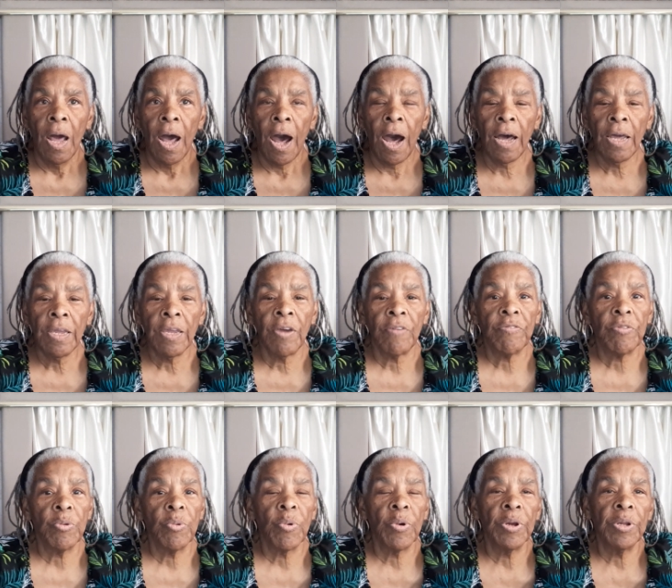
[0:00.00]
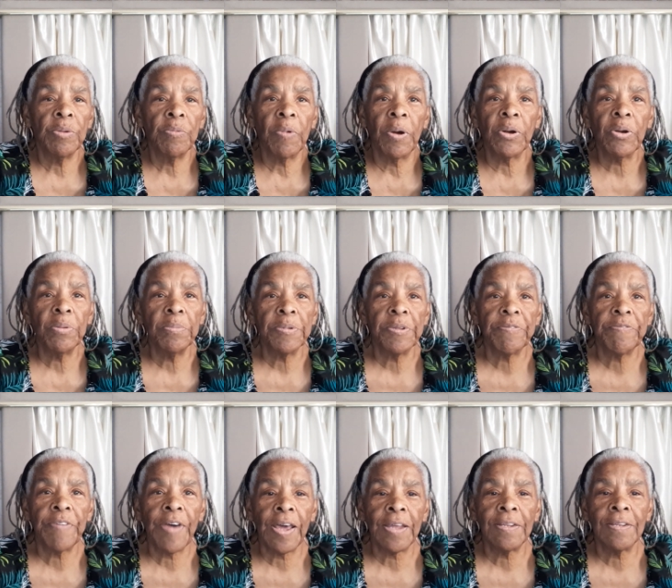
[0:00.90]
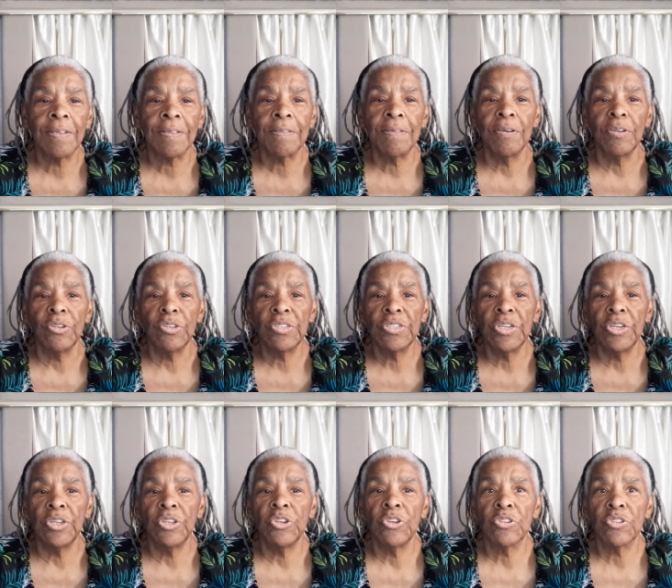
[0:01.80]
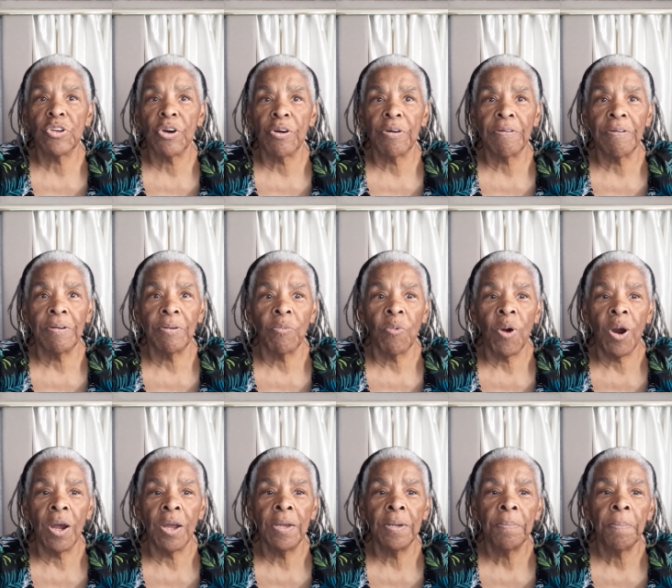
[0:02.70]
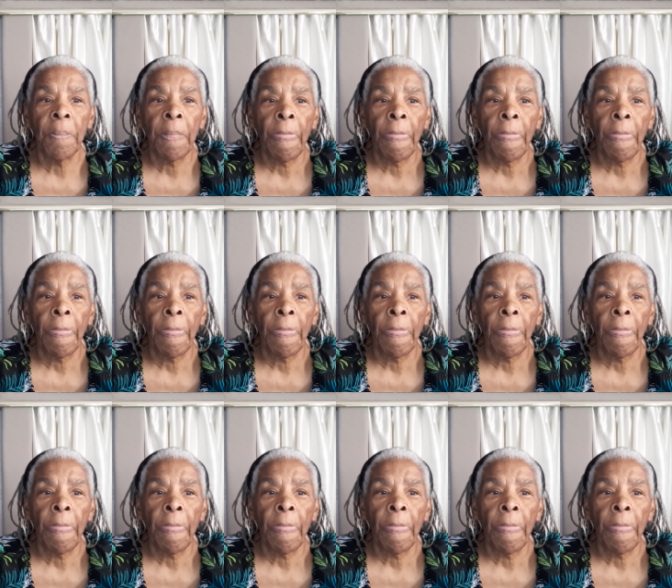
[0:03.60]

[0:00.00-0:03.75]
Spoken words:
Hi everyone, welcome to Fat to Thin Seniors RNY.